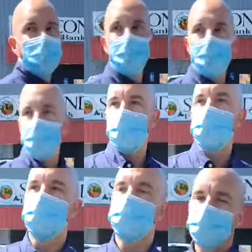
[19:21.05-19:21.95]

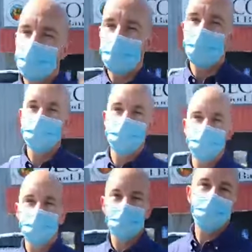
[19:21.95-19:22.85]
and prior to
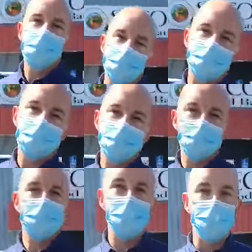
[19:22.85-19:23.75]
the
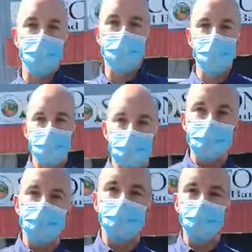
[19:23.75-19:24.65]
pandemic, pretty much
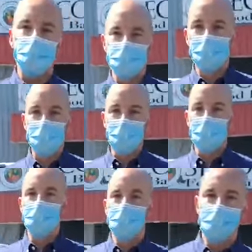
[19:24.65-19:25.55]
anybody just walked in and
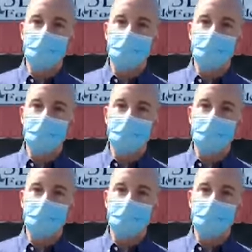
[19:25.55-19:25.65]
out